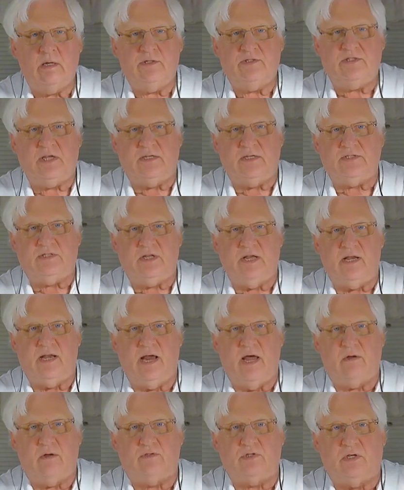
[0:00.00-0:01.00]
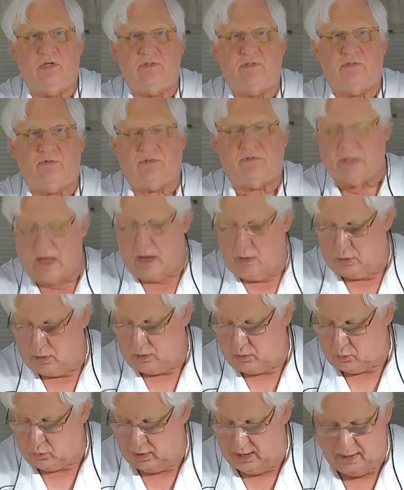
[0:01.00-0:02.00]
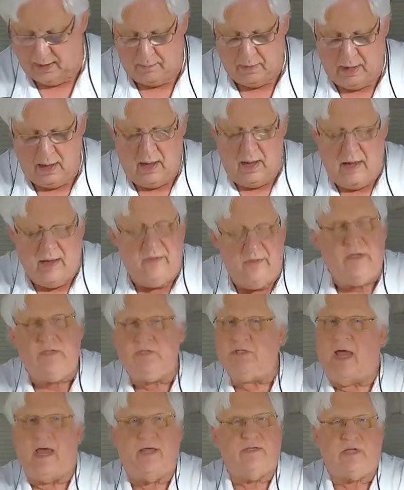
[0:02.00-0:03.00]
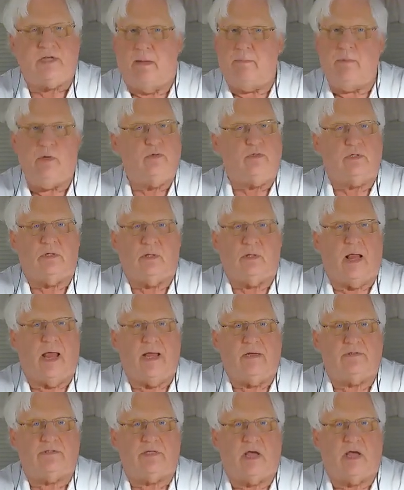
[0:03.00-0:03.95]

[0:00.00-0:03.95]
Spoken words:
16 ounces of sour cream. In this case, I'm using light